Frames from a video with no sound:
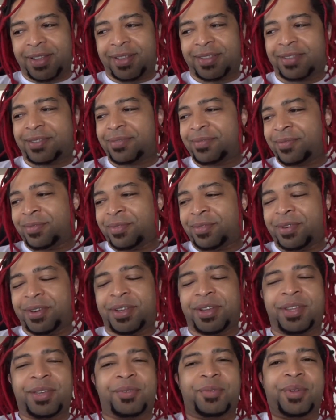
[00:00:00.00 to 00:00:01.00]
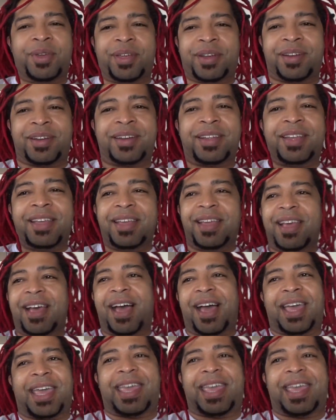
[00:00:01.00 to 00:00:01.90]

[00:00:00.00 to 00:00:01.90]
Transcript: It's really weird. I